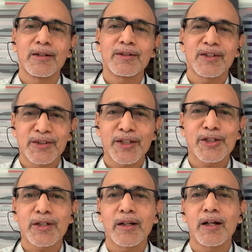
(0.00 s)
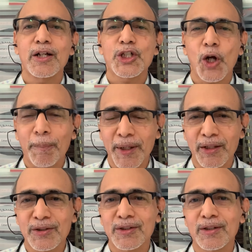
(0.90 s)
suggest
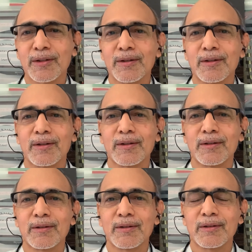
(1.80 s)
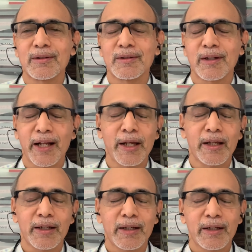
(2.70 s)
topics that I